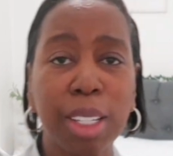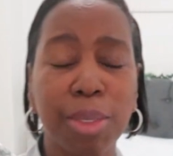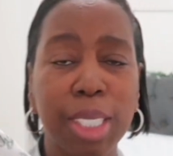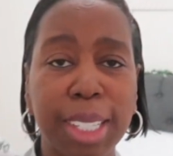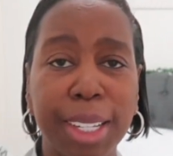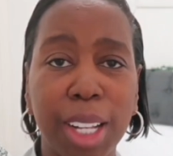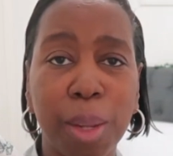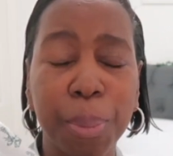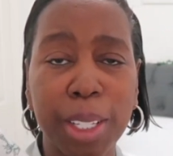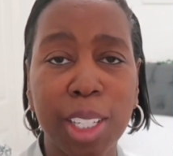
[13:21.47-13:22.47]
cover set
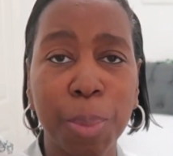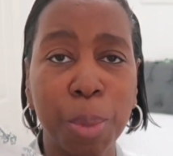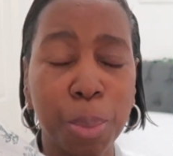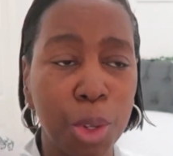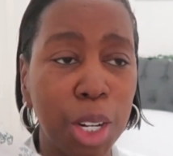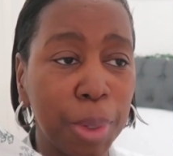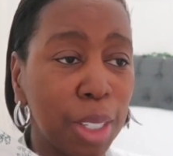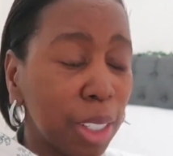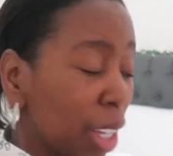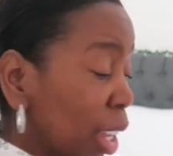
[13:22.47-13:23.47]
that I picked up in
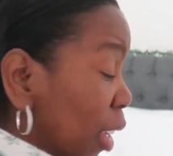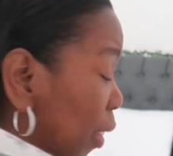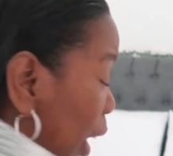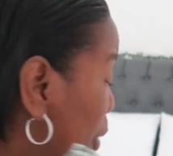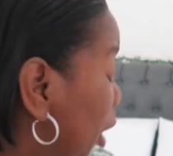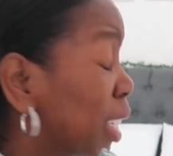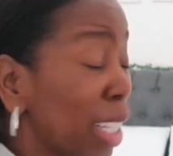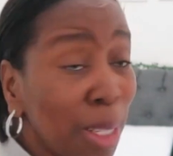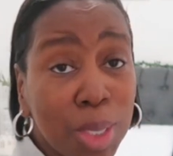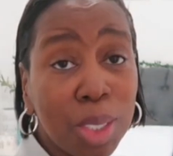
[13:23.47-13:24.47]
Primark. Now, it
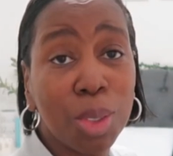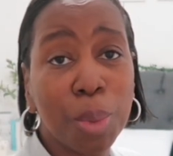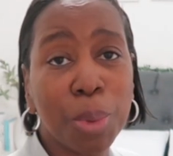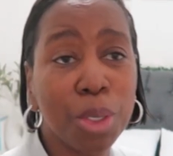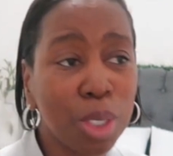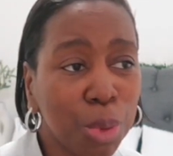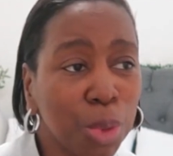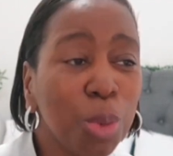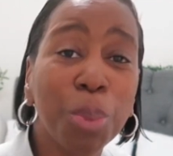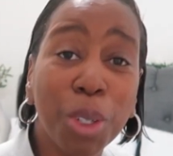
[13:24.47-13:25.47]
is absolutely
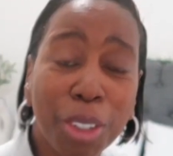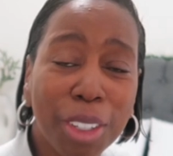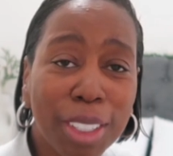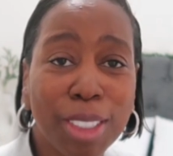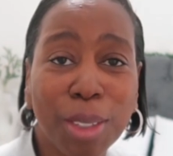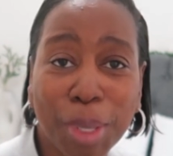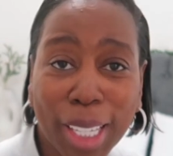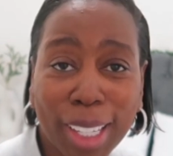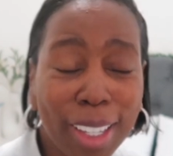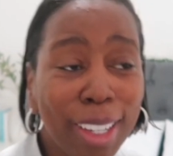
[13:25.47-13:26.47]
beautiful, but to
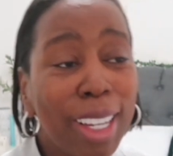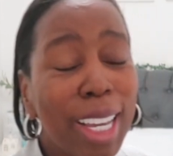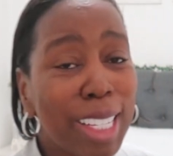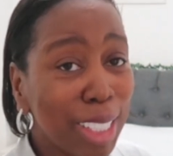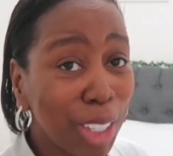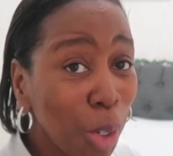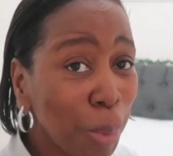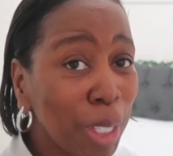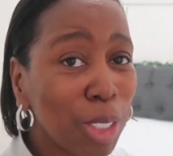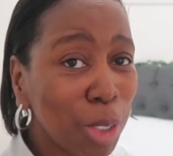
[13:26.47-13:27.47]
me, it's a little
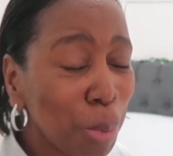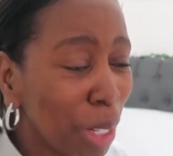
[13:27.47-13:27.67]
bit too